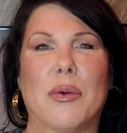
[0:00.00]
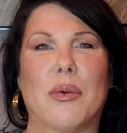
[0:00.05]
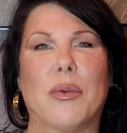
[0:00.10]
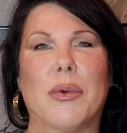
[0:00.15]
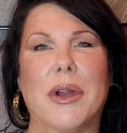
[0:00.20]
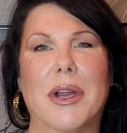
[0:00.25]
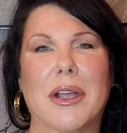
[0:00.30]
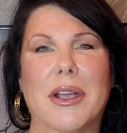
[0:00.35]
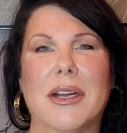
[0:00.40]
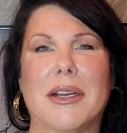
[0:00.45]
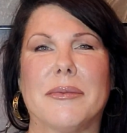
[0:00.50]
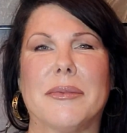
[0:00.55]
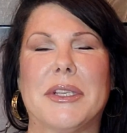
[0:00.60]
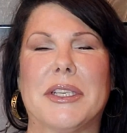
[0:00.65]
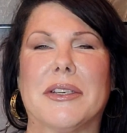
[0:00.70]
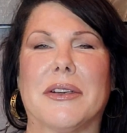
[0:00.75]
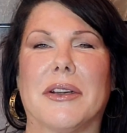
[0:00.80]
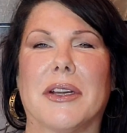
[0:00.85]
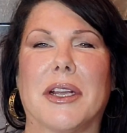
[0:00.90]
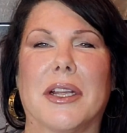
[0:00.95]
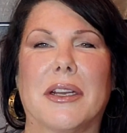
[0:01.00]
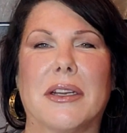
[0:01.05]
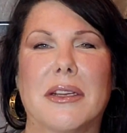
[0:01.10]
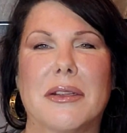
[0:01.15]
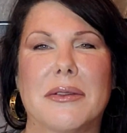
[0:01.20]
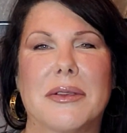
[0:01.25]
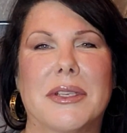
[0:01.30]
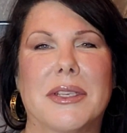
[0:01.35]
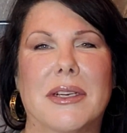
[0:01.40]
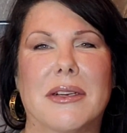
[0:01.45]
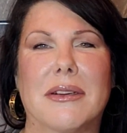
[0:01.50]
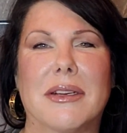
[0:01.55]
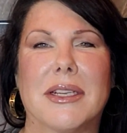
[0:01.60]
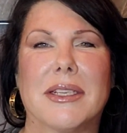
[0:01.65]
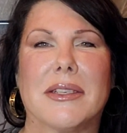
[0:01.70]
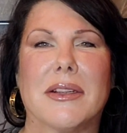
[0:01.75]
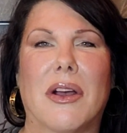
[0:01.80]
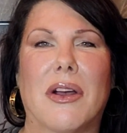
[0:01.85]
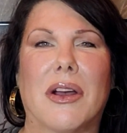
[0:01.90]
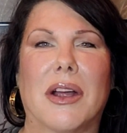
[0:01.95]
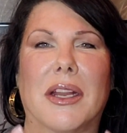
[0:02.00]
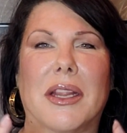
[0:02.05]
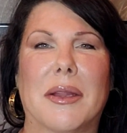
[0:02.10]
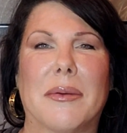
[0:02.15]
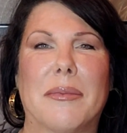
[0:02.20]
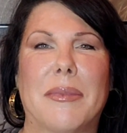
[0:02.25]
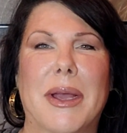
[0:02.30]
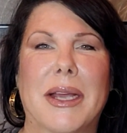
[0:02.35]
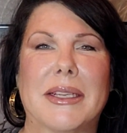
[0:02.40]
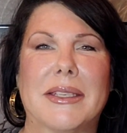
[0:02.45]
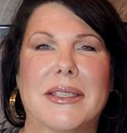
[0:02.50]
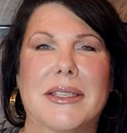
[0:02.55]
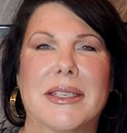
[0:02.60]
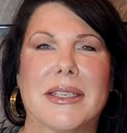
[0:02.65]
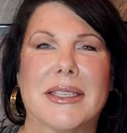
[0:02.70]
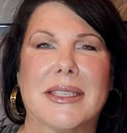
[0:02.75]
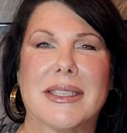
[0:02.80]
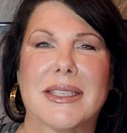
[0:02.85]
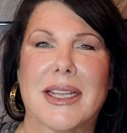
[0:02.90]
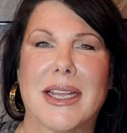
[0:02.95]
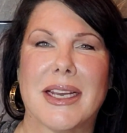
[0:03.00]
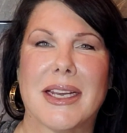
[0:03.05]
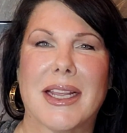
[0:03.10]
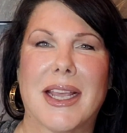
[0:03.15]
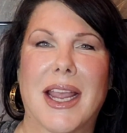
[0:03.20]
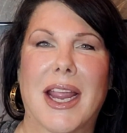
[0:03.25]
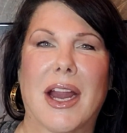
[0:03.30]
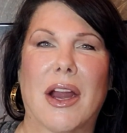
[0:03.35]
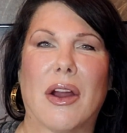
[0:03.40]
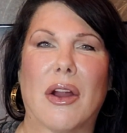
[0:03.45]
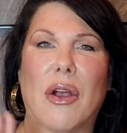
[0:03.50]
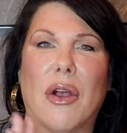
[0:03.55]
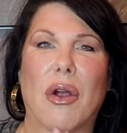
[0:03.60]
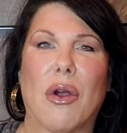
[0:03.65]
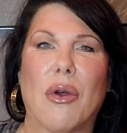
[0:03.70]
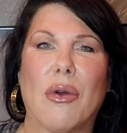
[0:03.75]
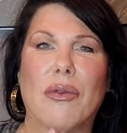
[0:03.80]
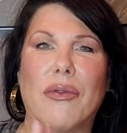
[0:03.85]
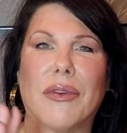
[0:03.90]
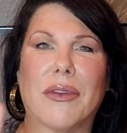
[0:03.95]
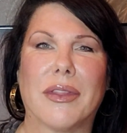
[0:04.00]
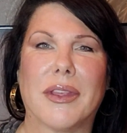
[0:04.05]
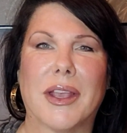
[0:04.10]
We're going to be starting a new series on the best skincare over